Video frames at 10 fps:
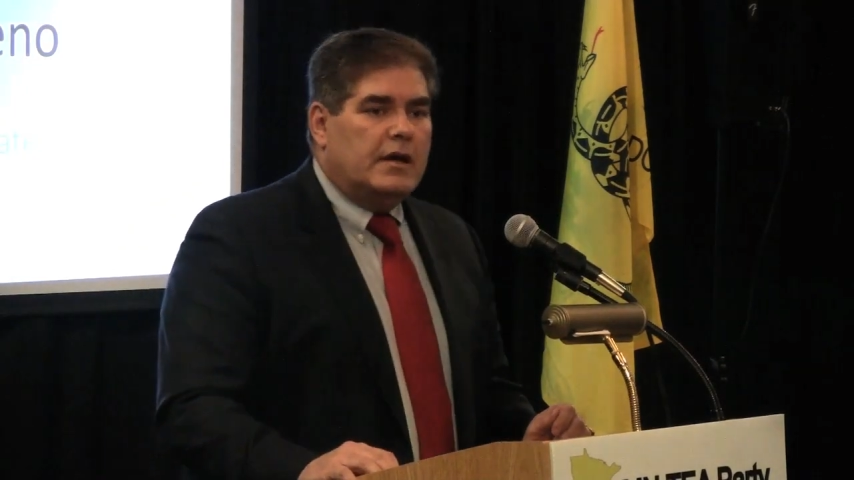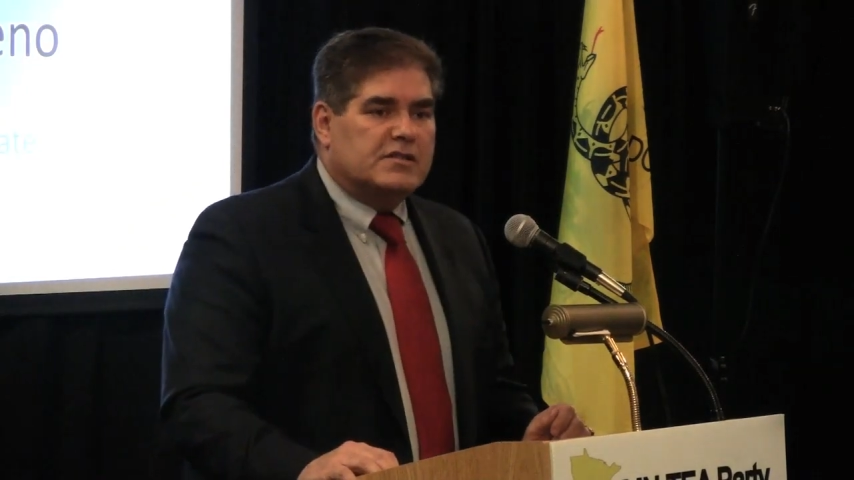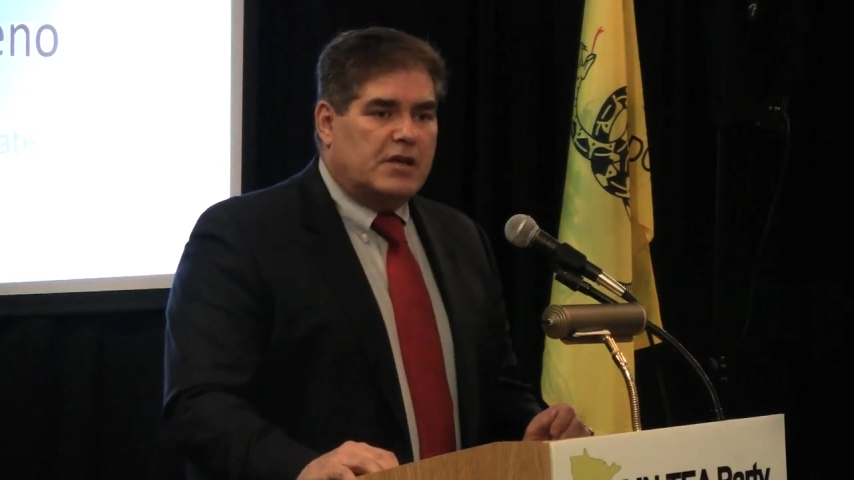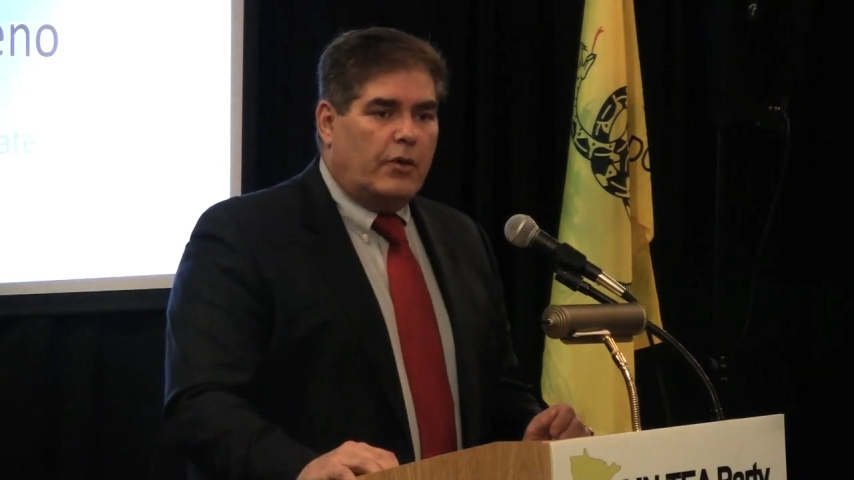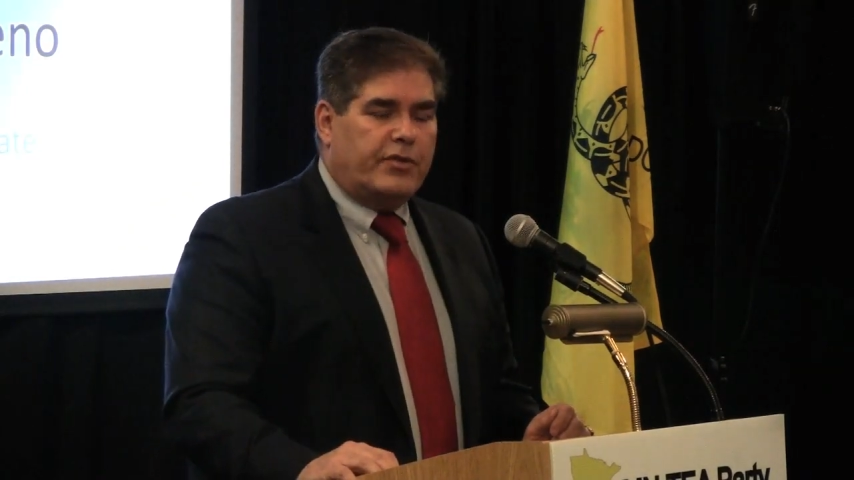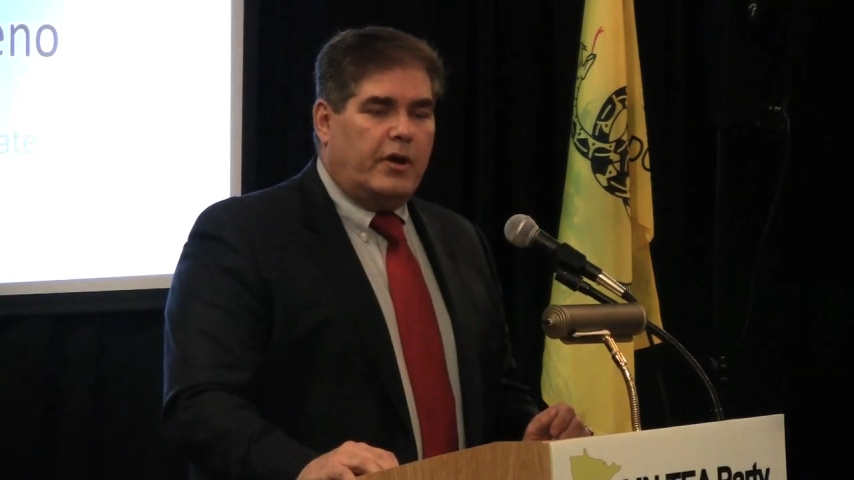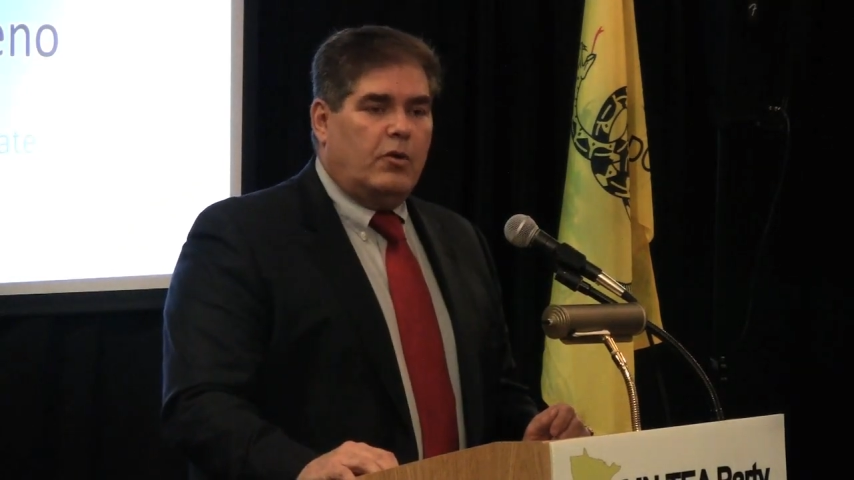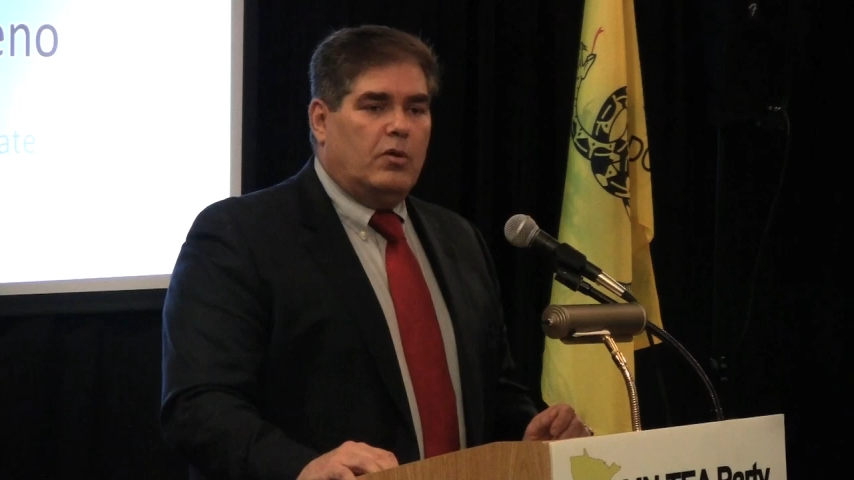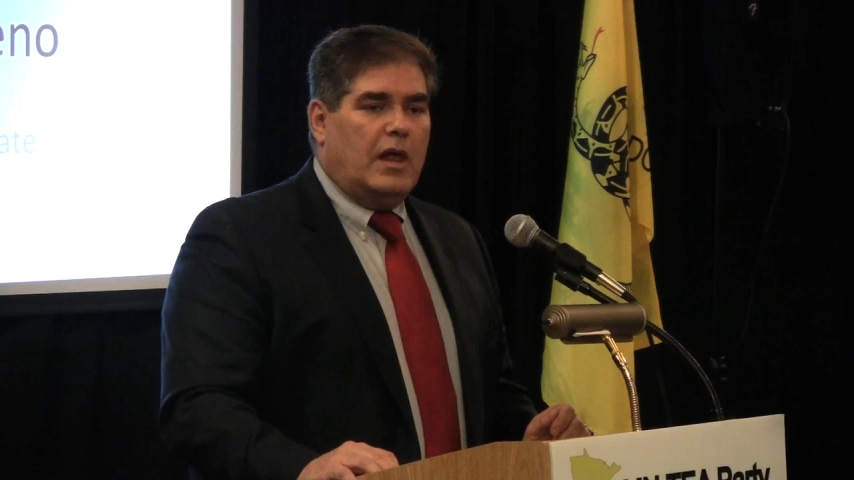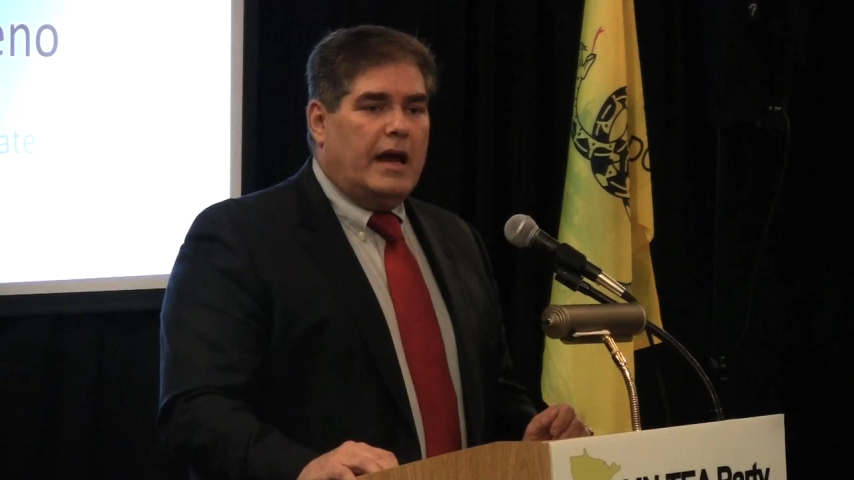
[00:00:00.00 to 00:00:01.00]
South
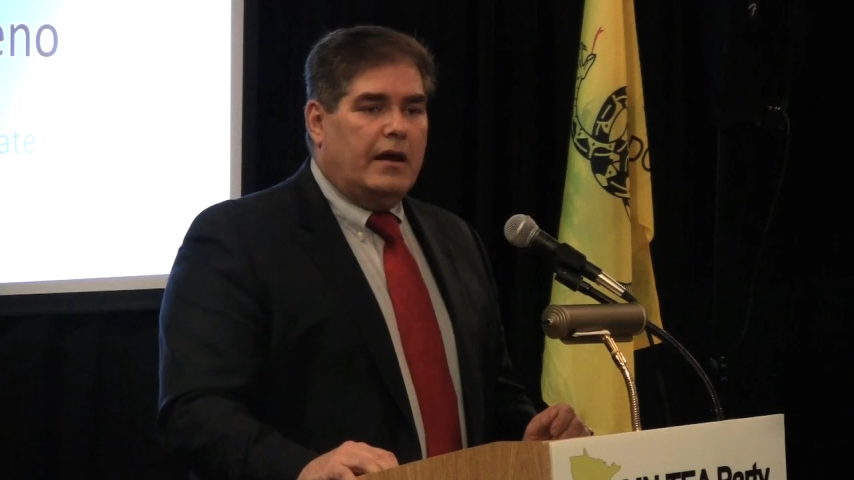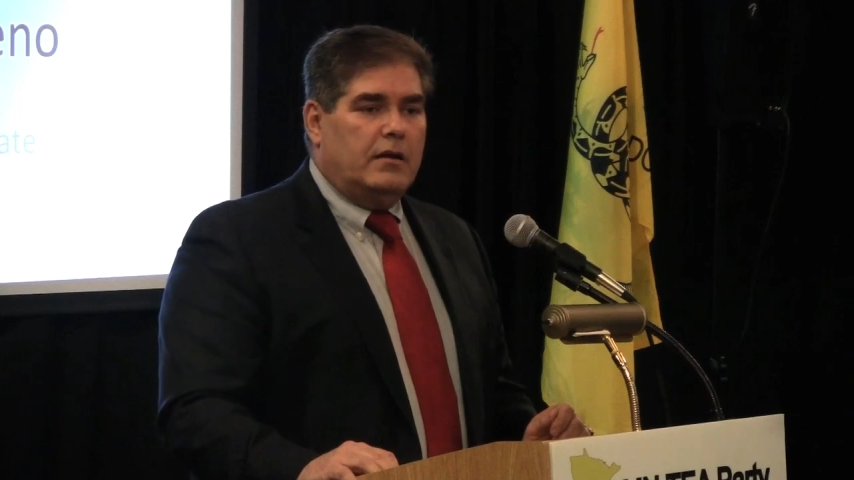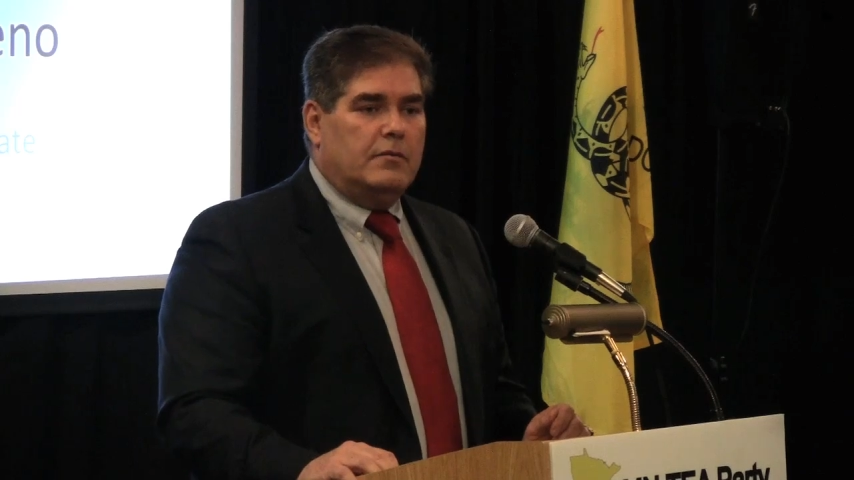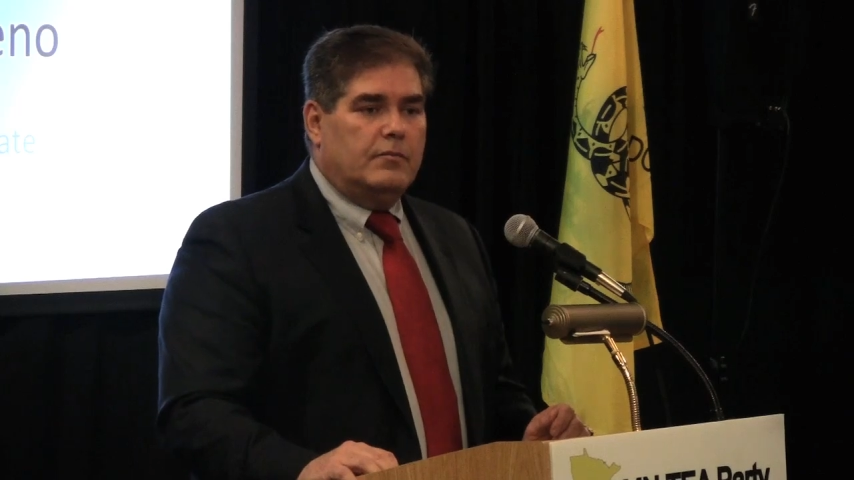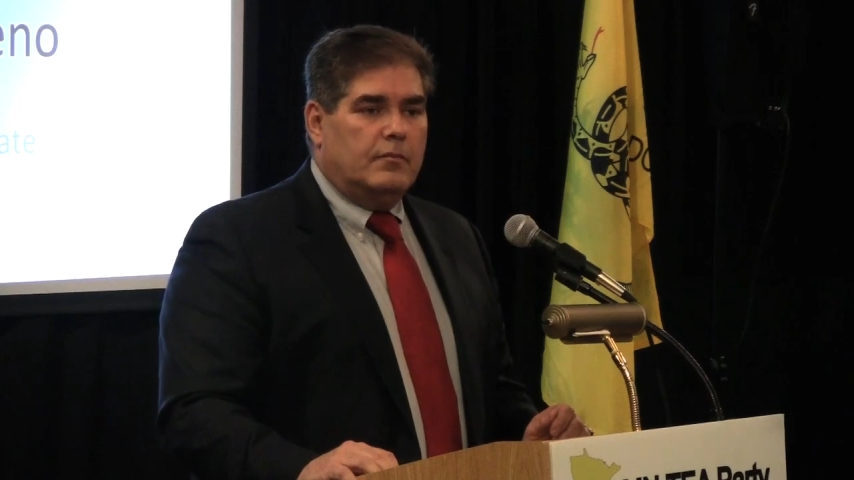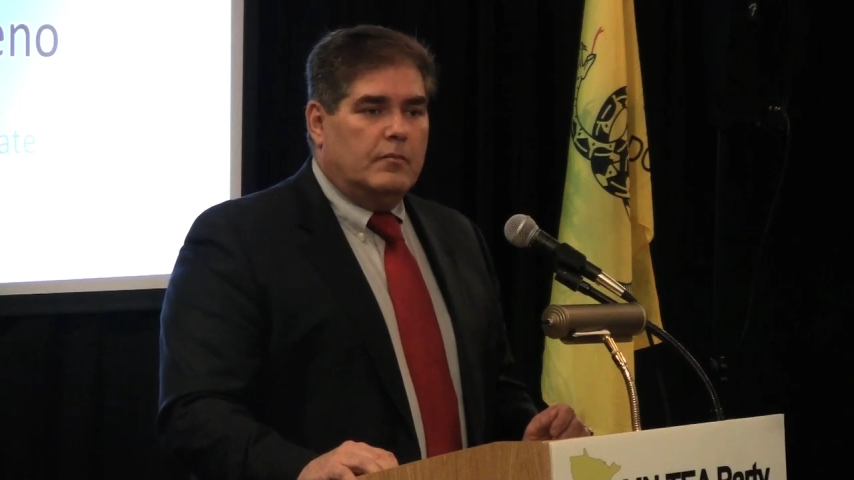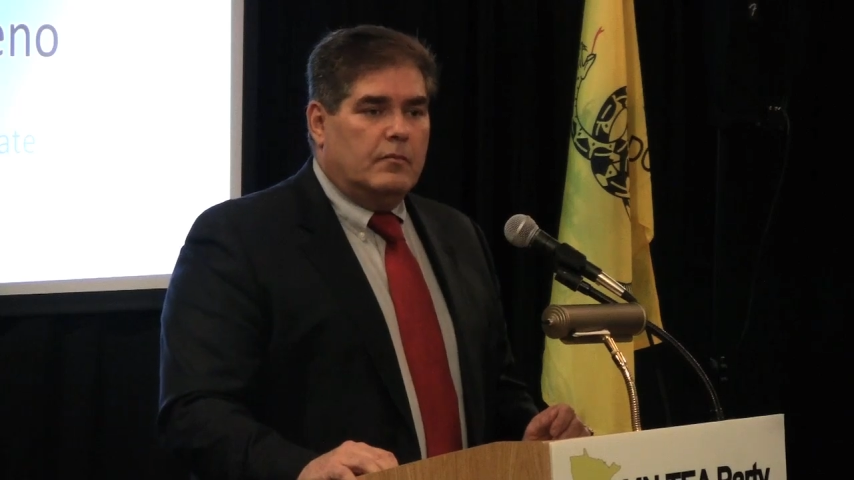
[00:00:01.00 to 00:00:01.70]
Carolina